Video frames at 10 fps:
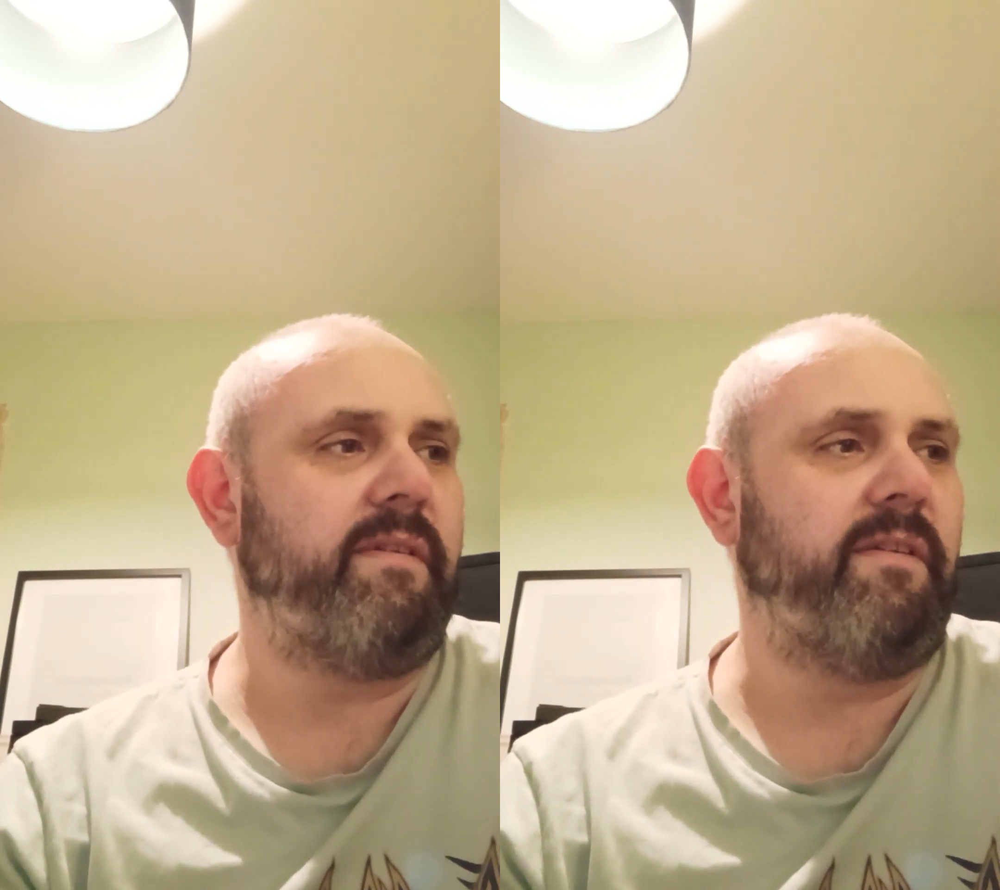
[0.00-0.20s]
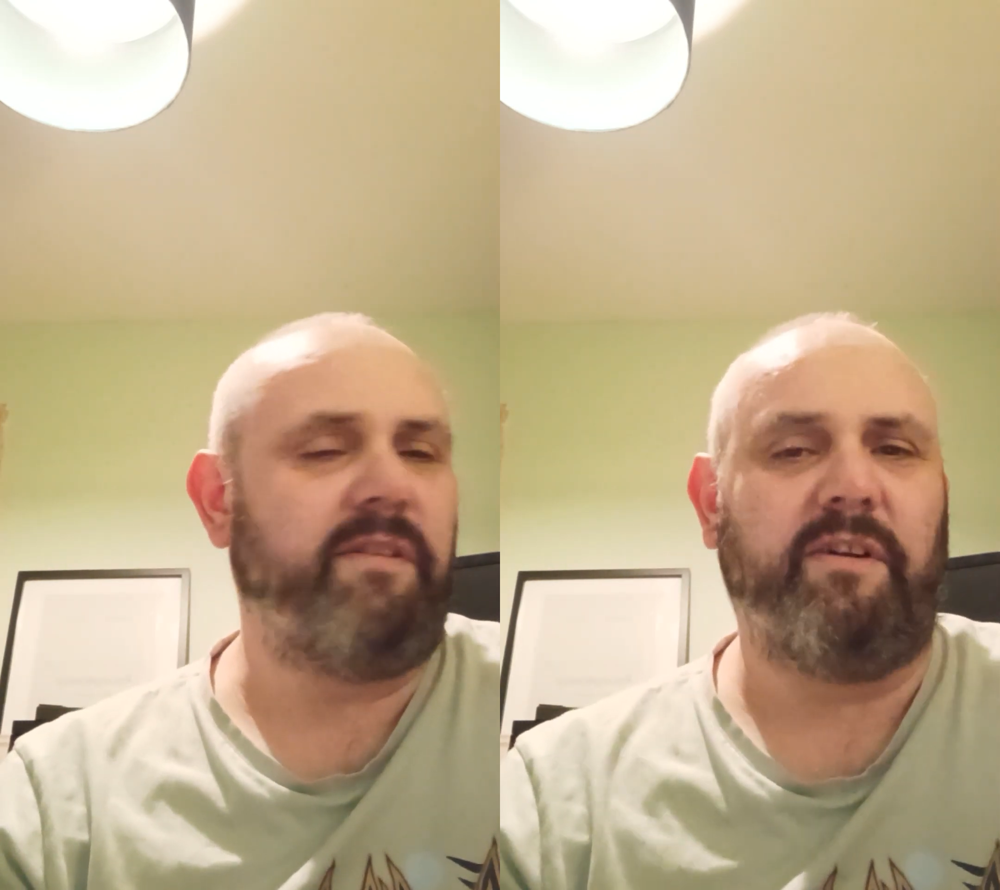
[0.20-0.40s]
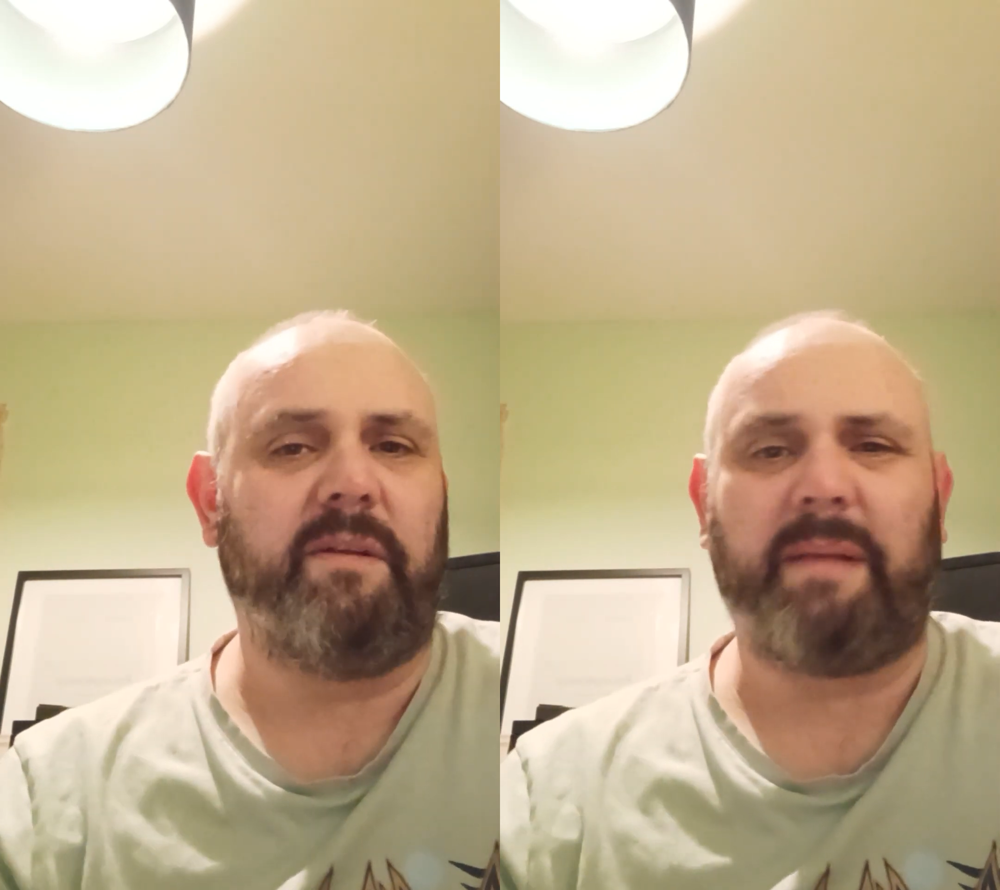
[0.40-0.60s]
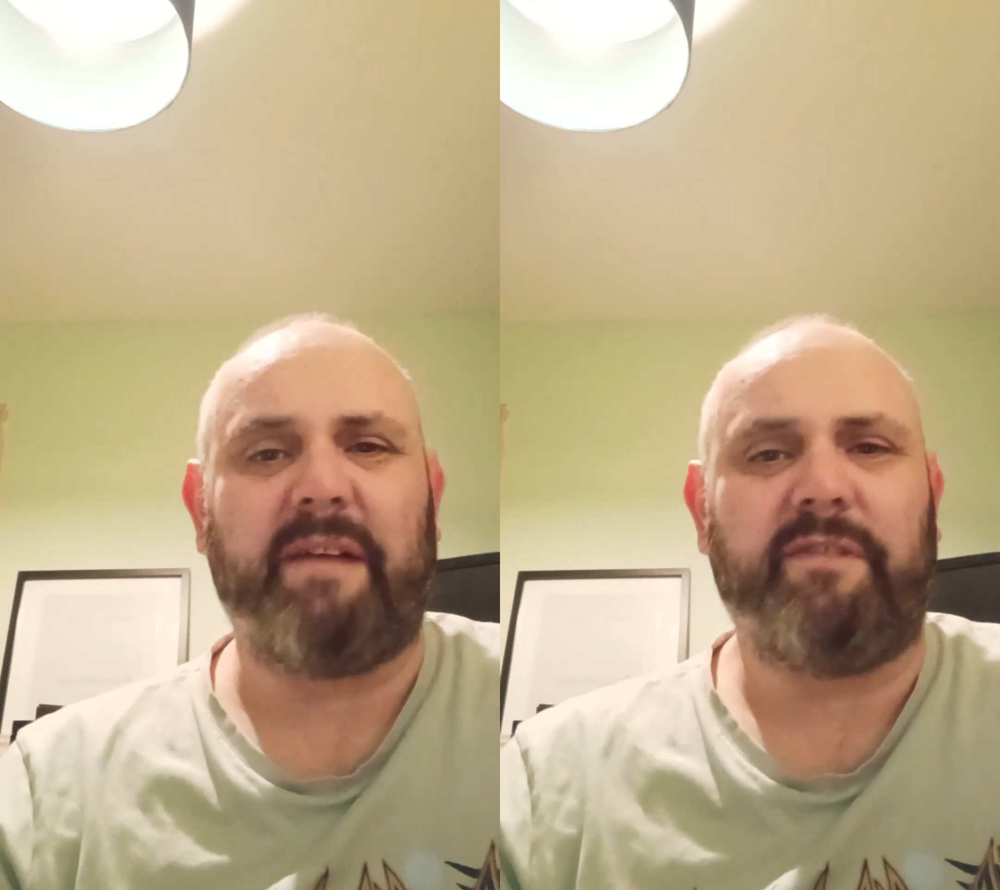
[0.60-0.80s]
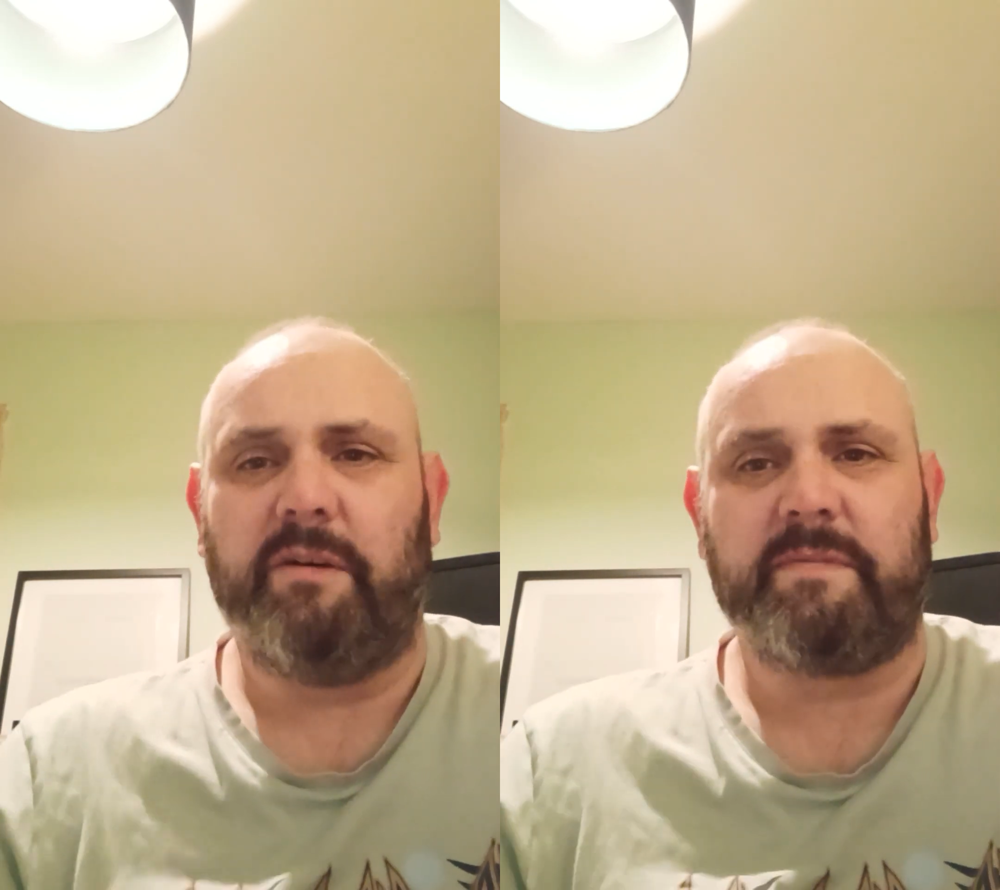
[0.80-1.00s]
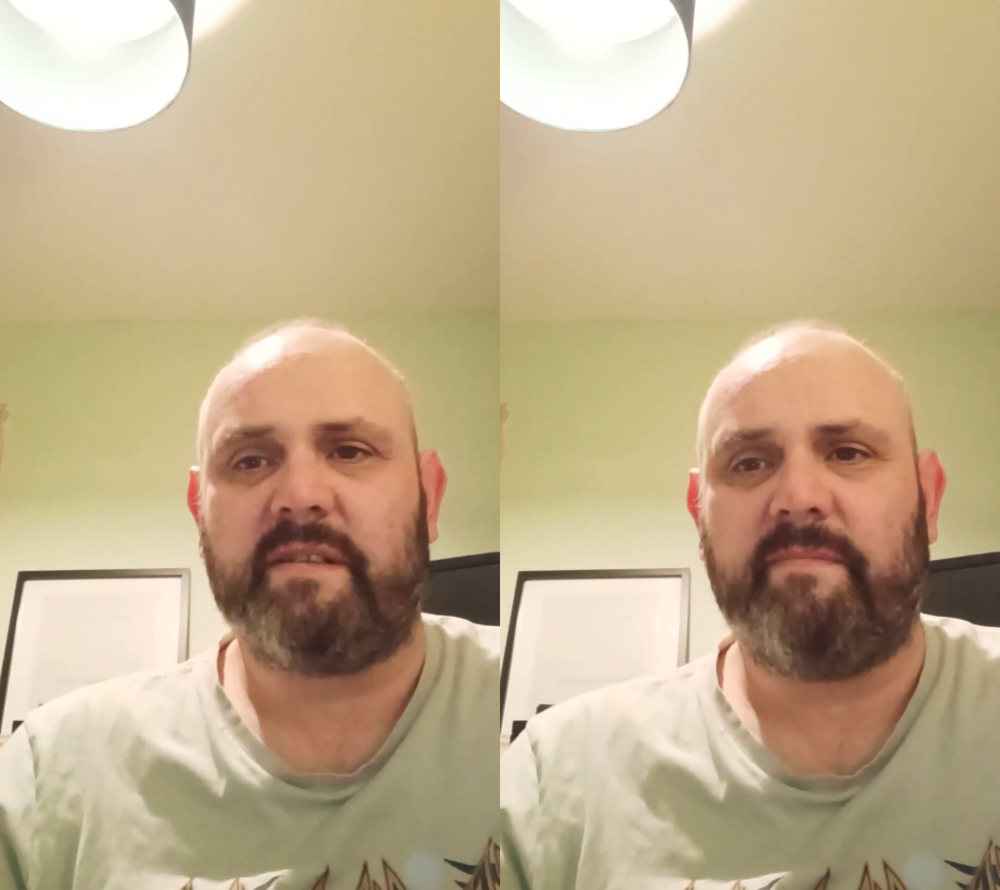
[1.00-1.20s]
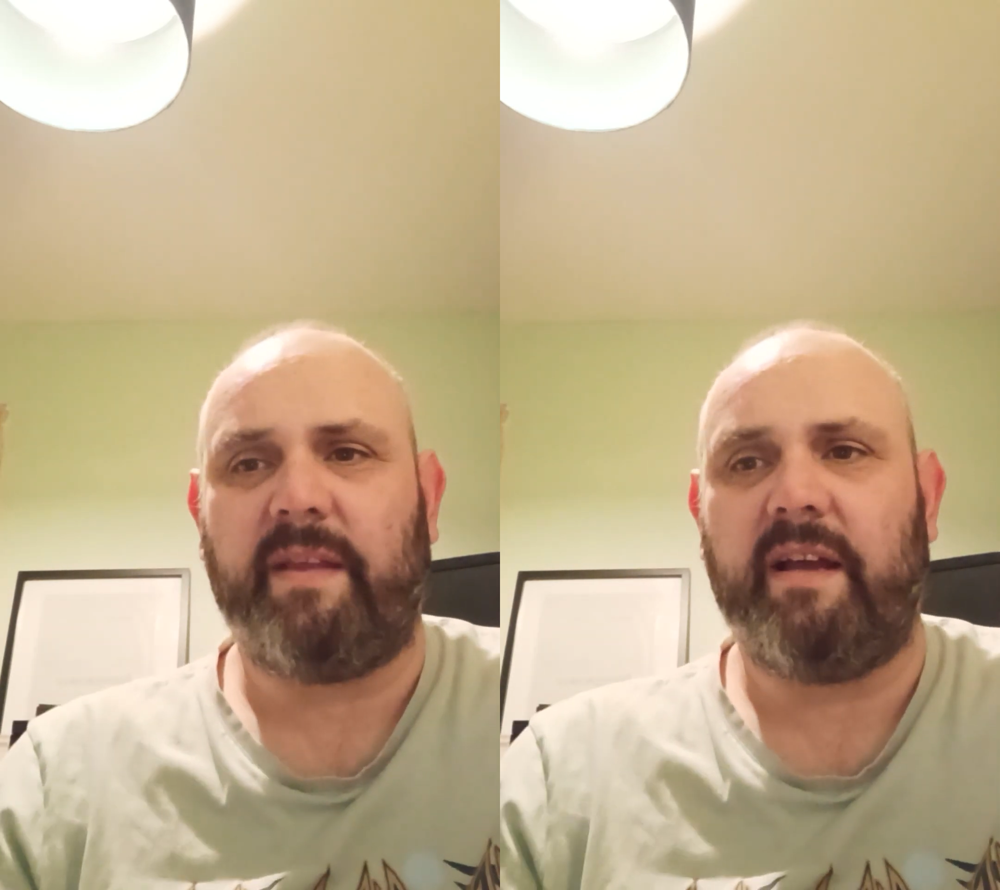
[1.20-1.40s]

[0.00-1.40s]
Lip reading: all the platforms.